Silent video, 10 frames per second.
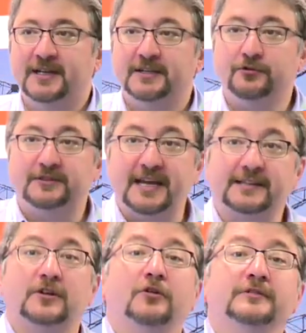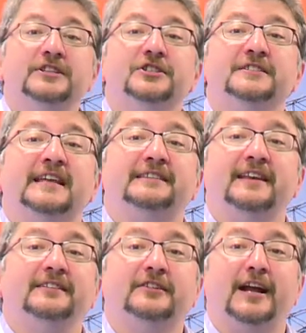You take the conditions at
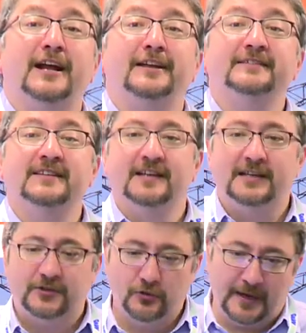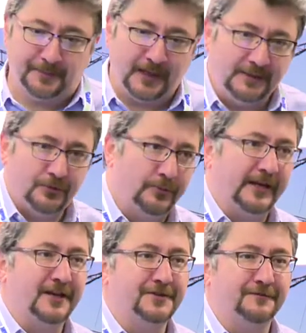the other end, you apply
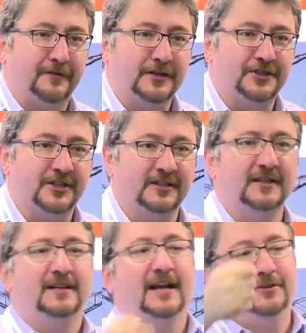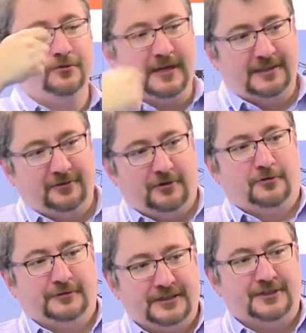propagation function, and you get your
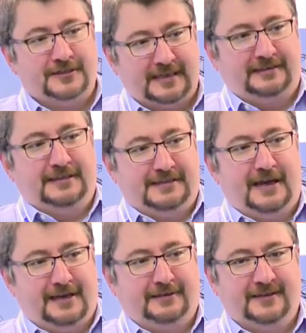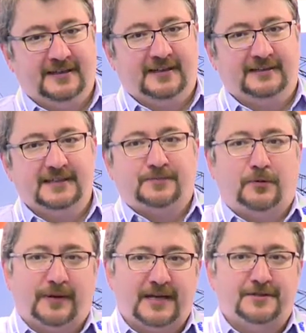conditions at this end. This
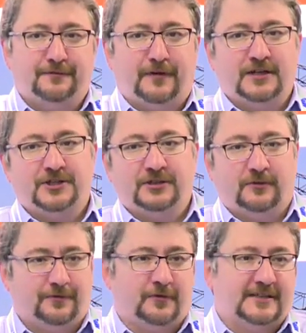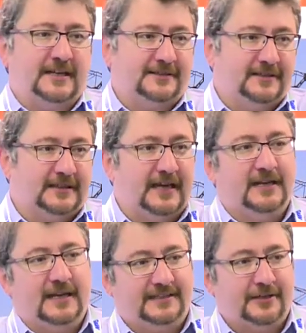propagation function, of course, has
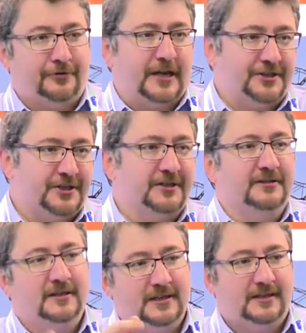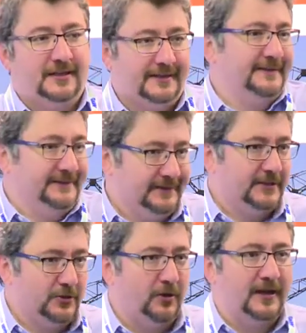delay, attenuation,
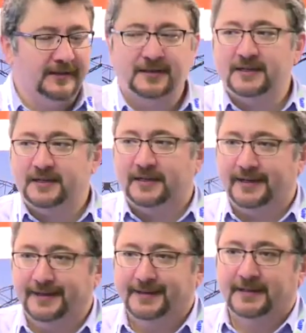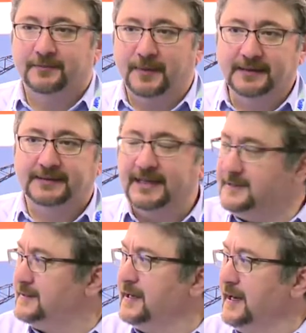so on. But
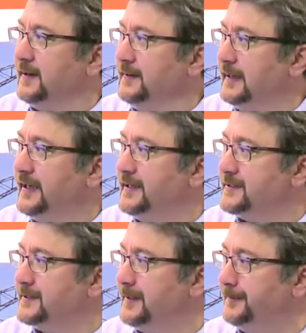this thing is